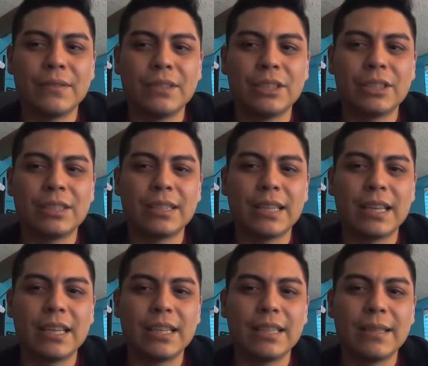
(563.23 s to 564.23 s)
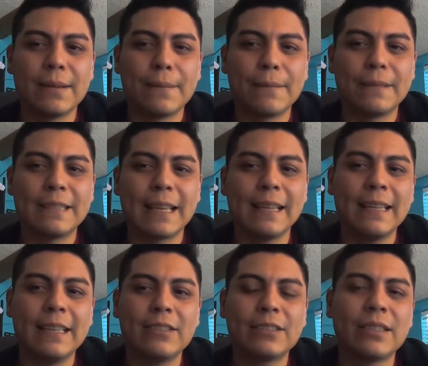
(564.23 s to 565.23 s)
just
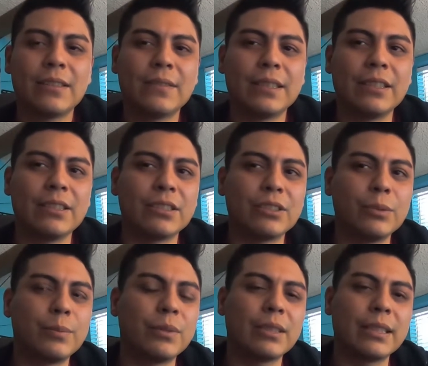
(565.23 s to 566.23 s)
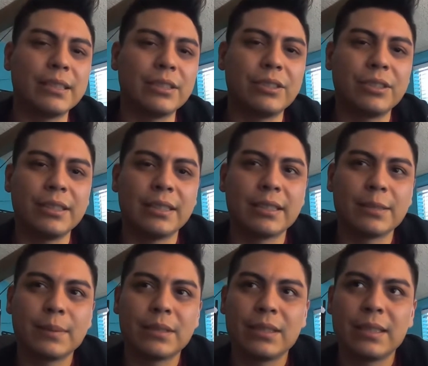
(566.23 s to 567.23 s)
telling yourself that you're super against cheating,
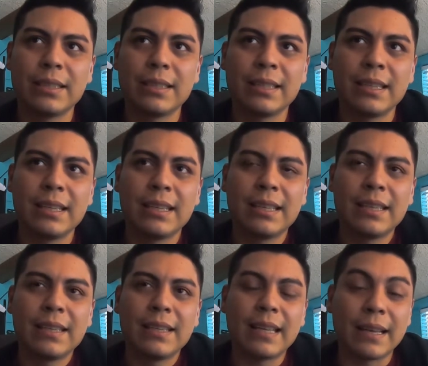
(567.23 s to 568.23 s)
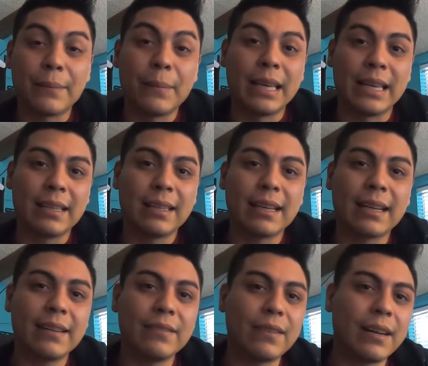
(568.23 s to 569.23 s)
especially like me. Like
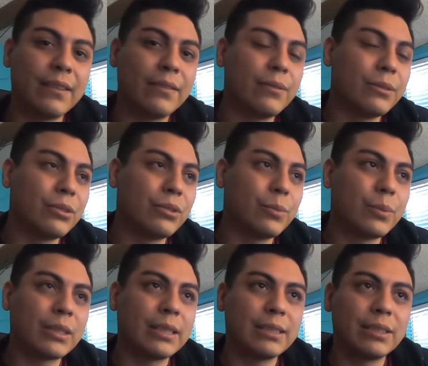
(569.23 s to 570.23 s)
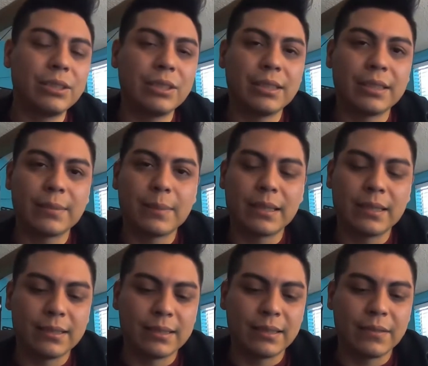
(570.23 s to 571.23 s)
I was super against cheating
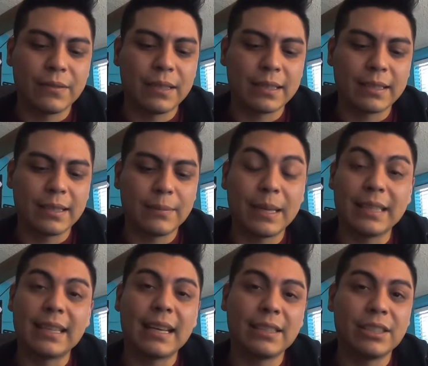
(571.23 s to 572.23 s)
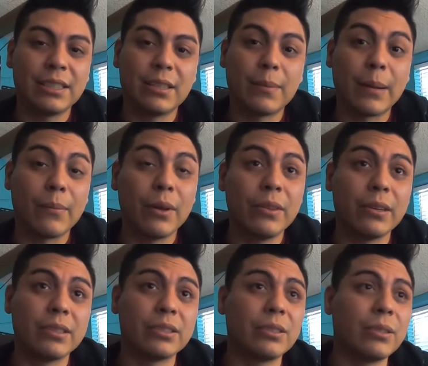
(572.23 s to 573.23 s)
because of the fact that my dad cheated on my
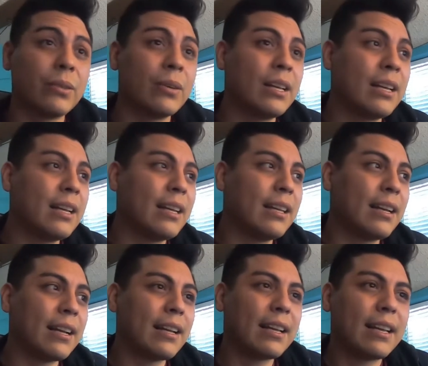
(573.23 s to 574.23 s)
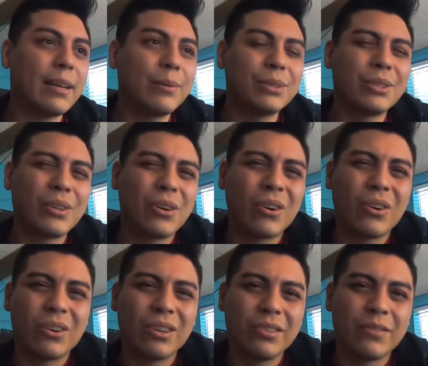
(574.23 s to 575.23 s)
mother. So like it was
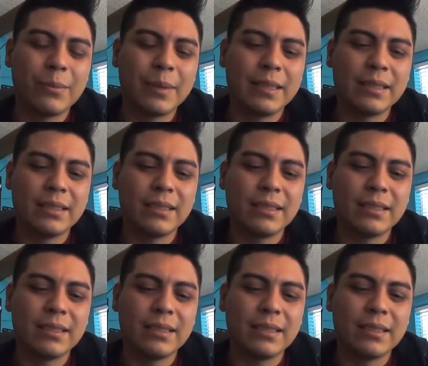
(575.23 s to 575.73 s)
hard for me